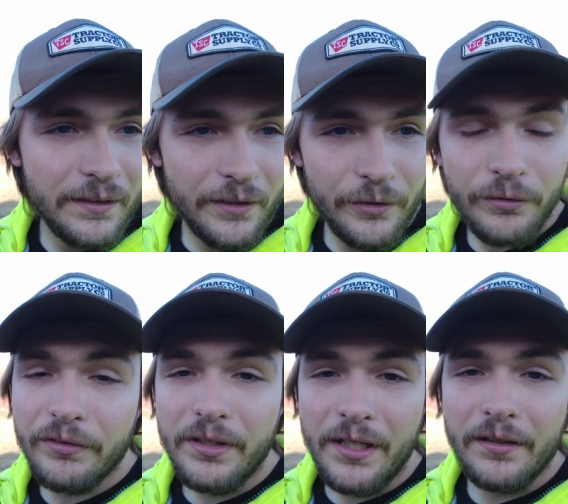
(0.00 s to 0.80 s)
those
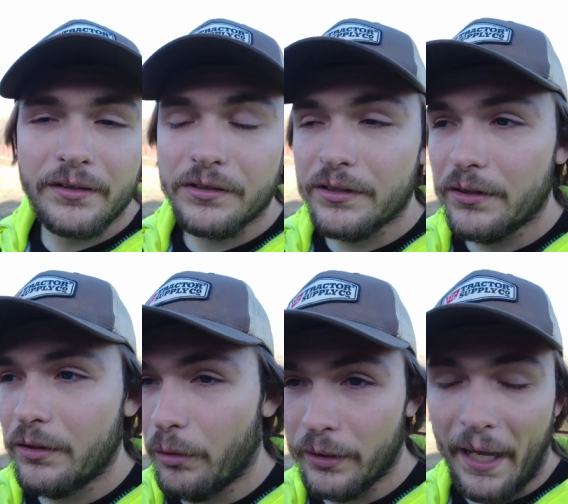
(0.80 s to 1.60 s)
years
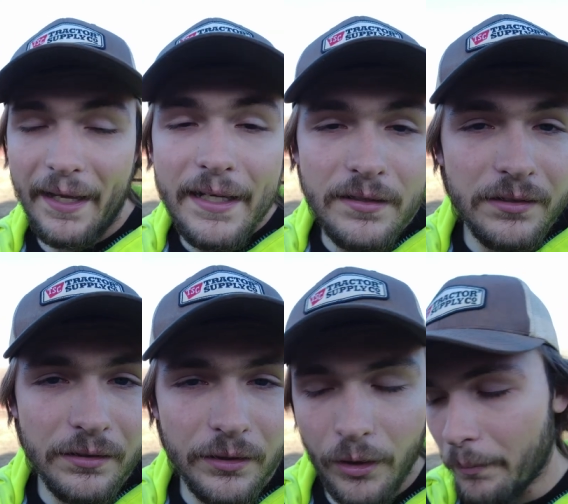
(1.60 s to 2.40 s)
or
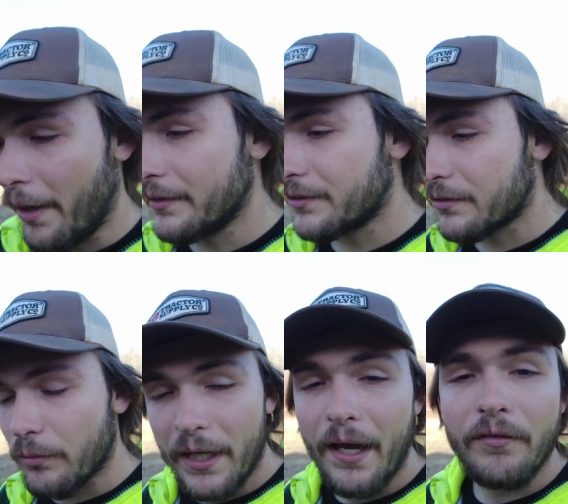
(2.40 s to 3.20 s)
days or months,
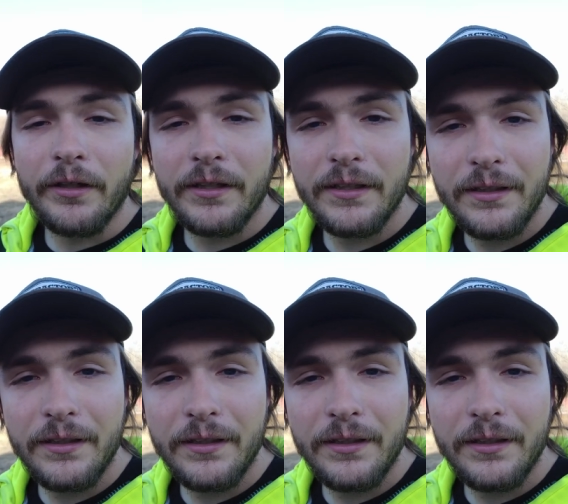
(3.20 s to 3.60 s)
whenever,